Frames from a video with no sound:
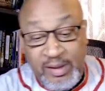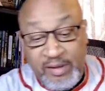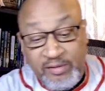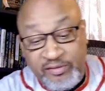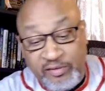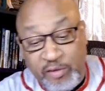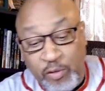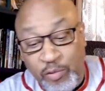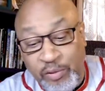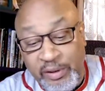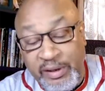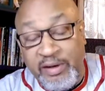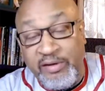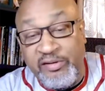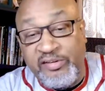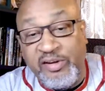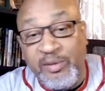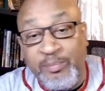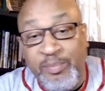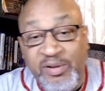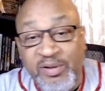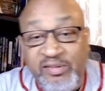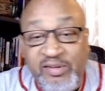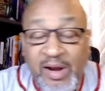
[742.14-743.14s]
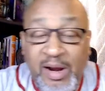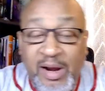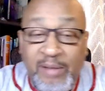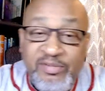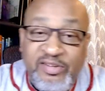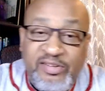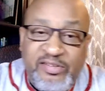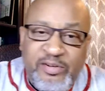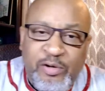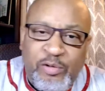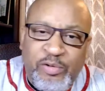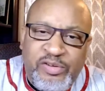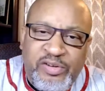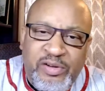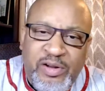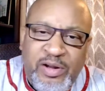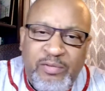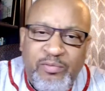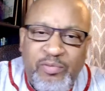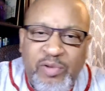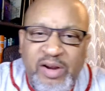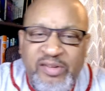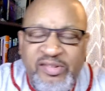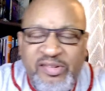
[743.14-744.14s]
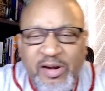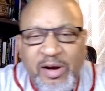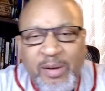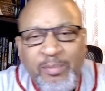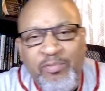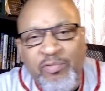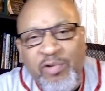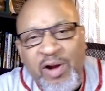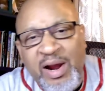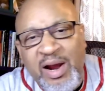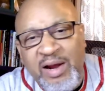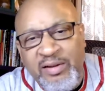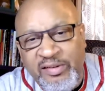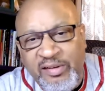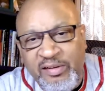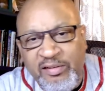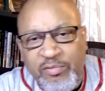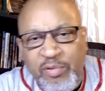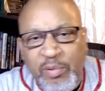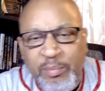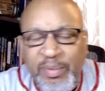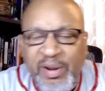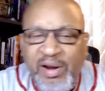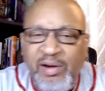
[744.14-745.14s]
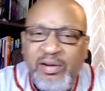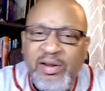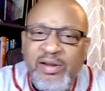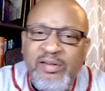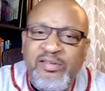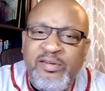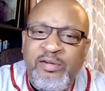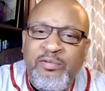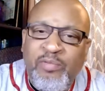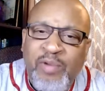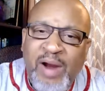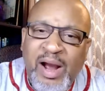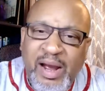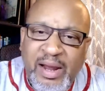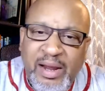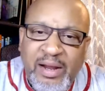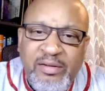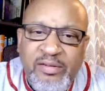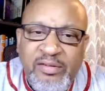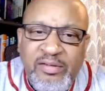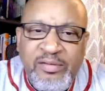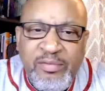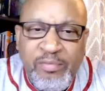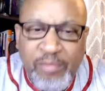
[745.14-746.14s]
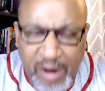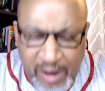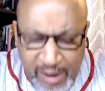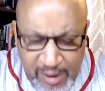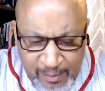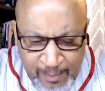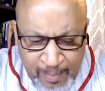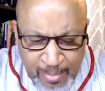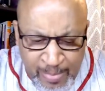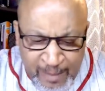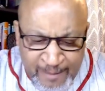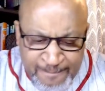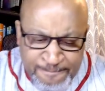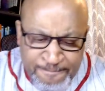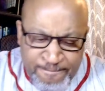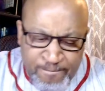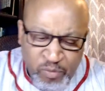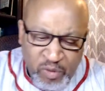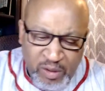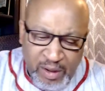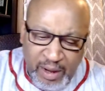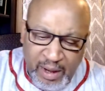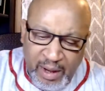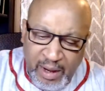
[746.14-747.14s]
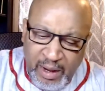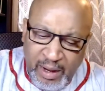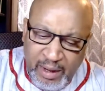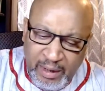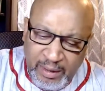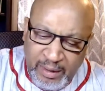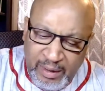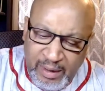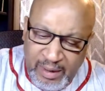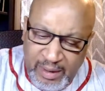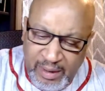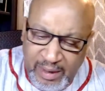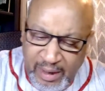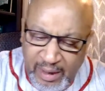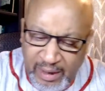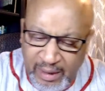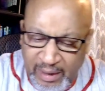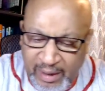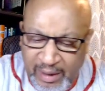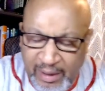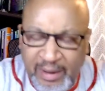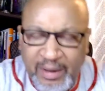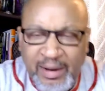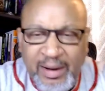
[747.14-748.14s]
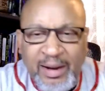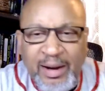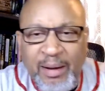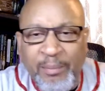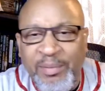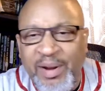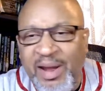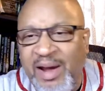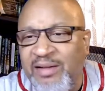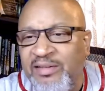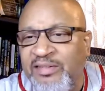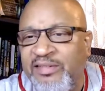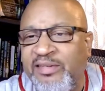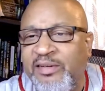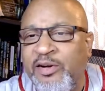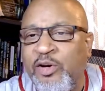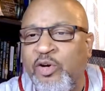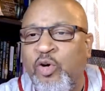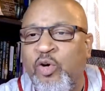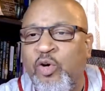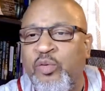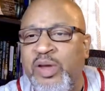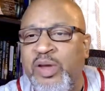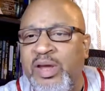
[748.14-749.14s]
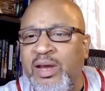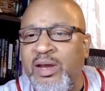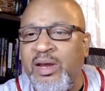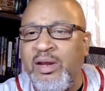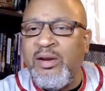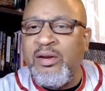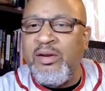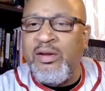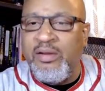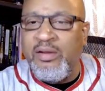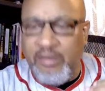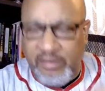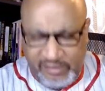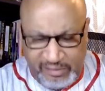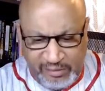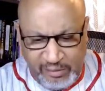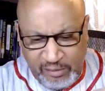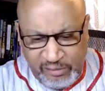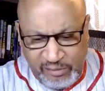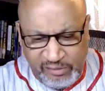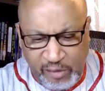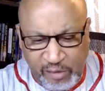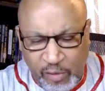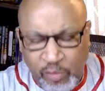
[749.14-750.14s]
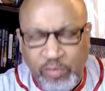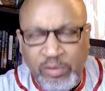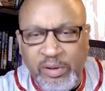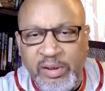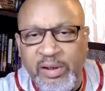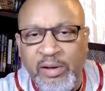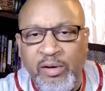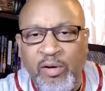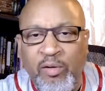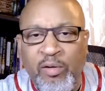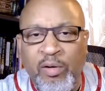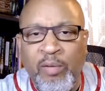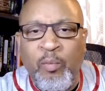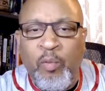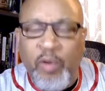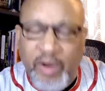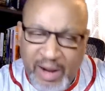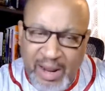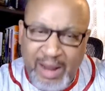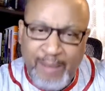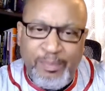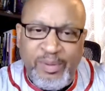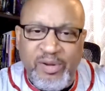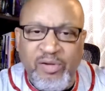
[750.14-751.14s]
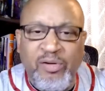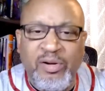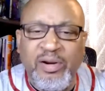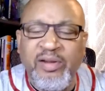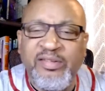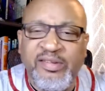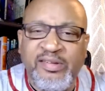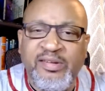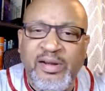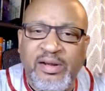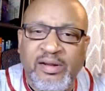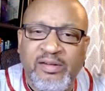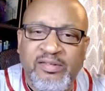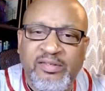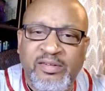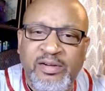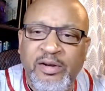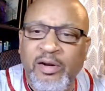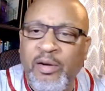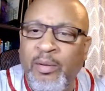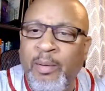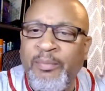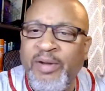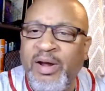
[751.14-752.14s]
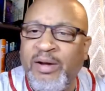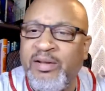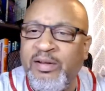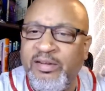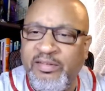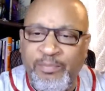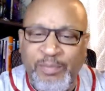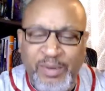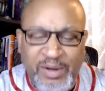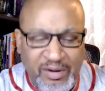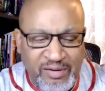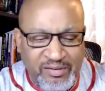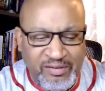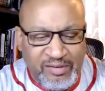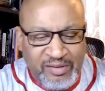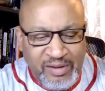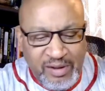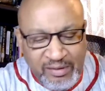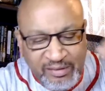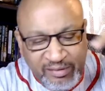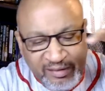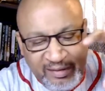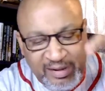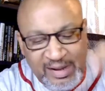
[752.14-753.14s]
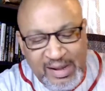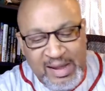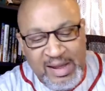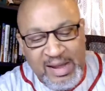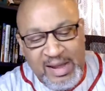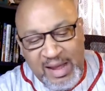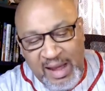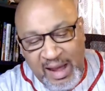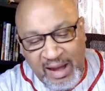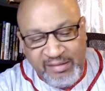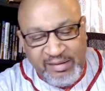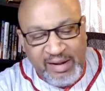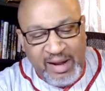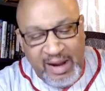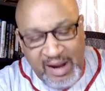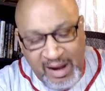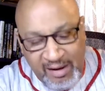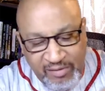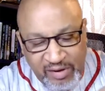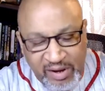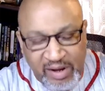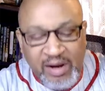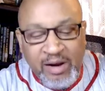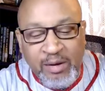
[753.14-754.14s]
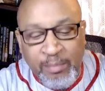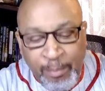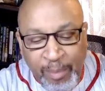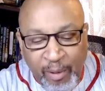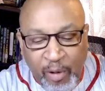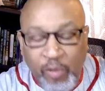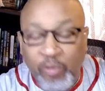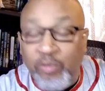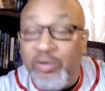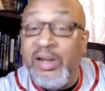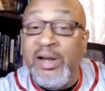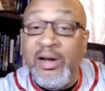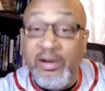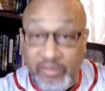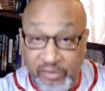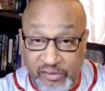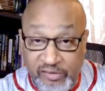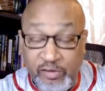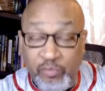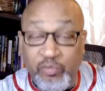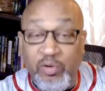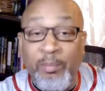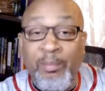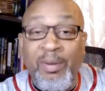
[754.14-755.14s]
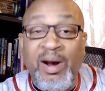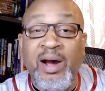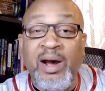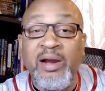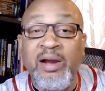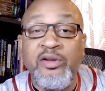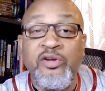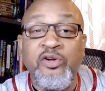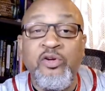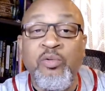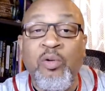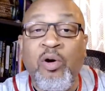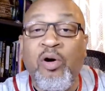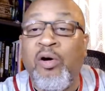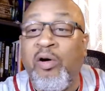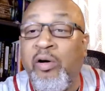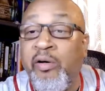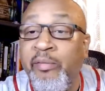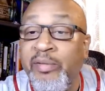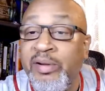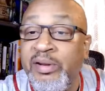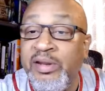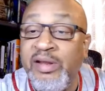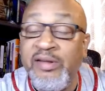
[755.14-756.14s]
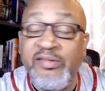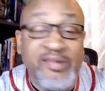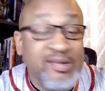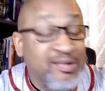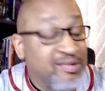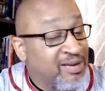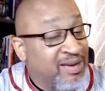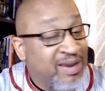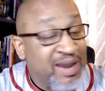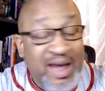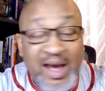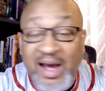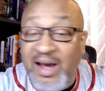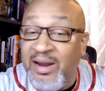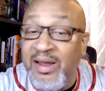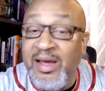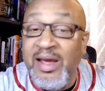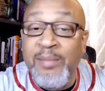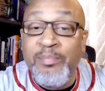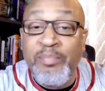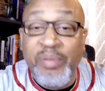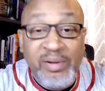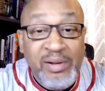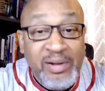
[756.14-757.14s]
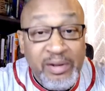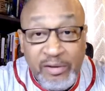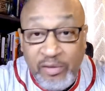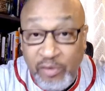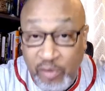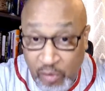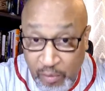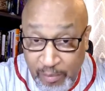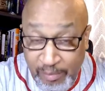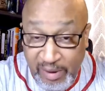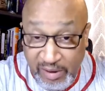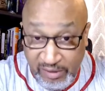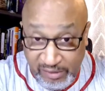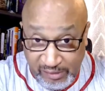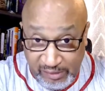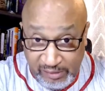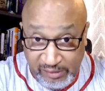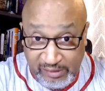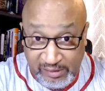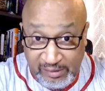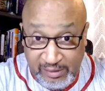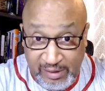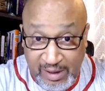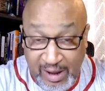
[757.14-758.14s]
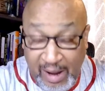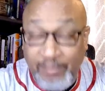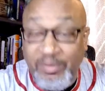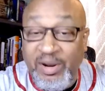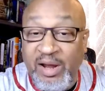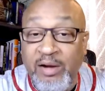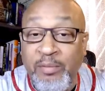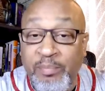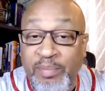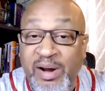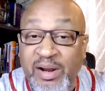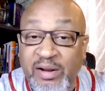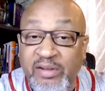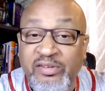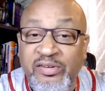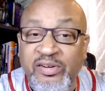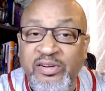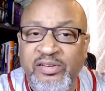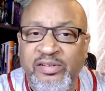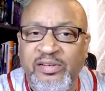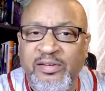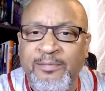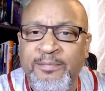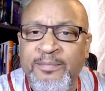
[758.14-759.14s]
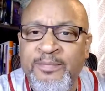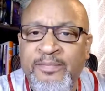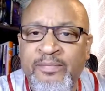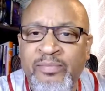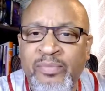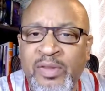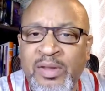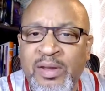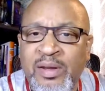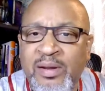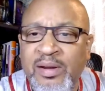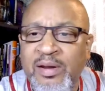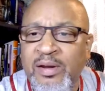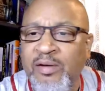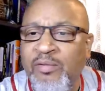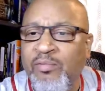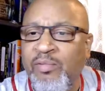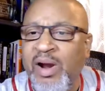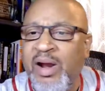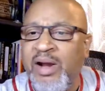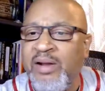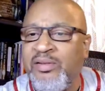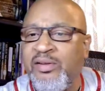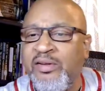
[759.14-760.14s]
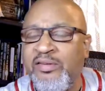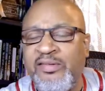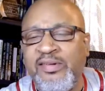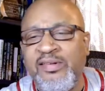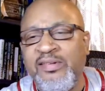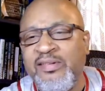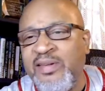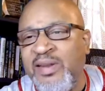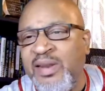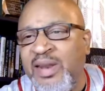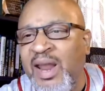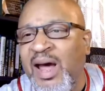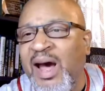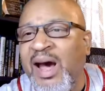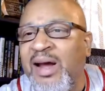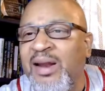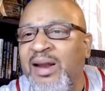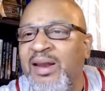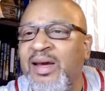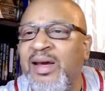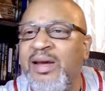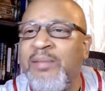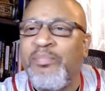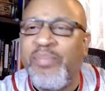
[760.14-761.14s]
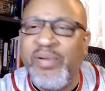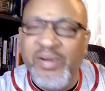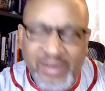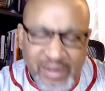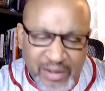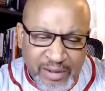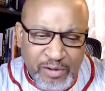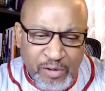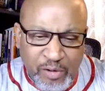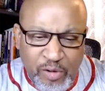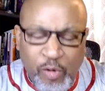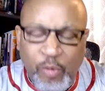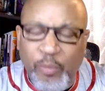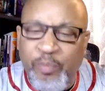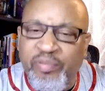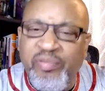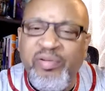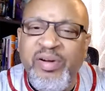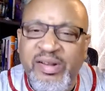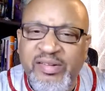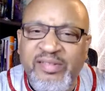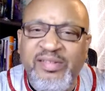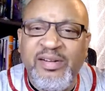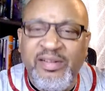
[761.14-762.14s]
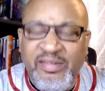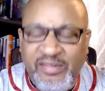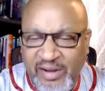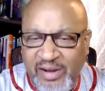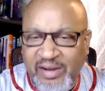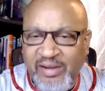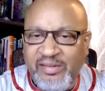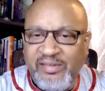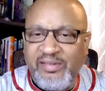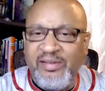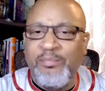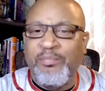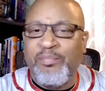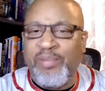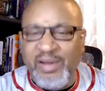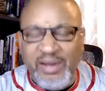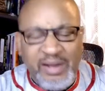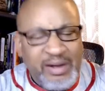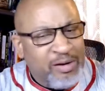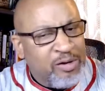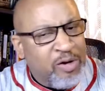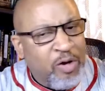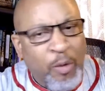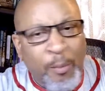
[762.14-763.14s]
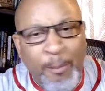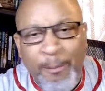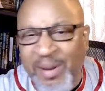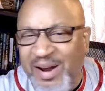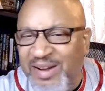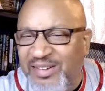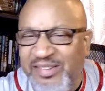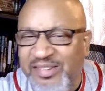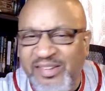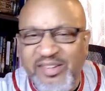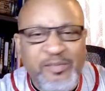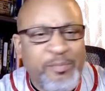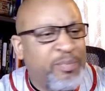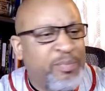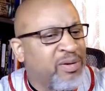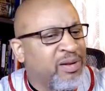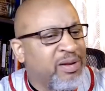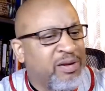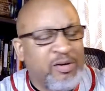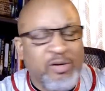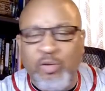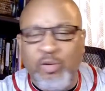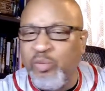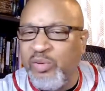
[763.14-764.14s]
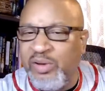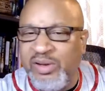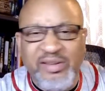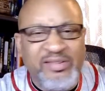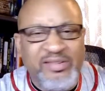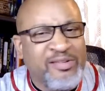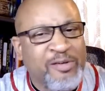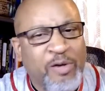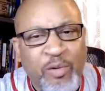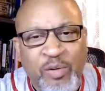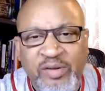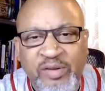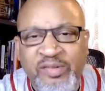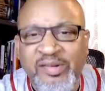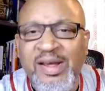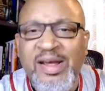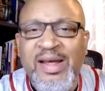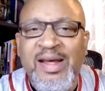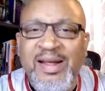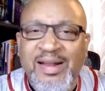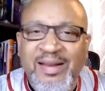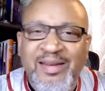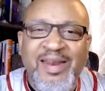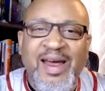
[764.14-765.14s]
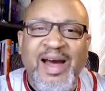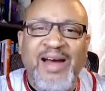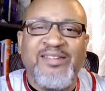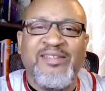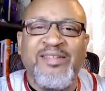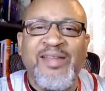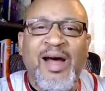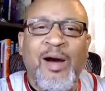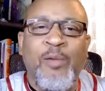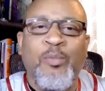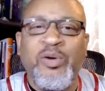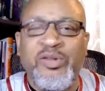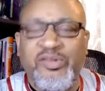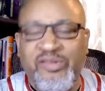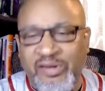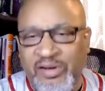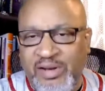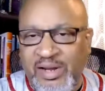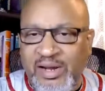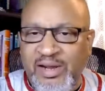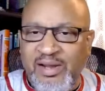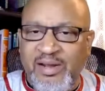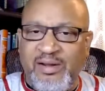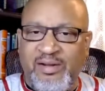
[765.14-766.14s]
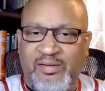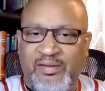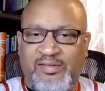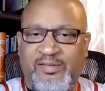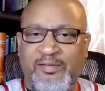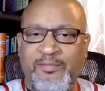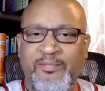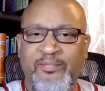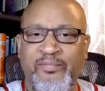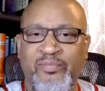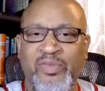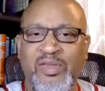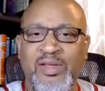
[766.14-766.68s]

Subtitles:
School leadership in times of social unrest, uprisings, rebellions, and riots, right? And I'm not zeroed in solely on what happened on the 6th. You know, I'm not, because this, as I have here in bold letters to remind you all, this is not a political message. I'm not a politician, right? This is not a political presentation, political message, political discourse. That's not what today is.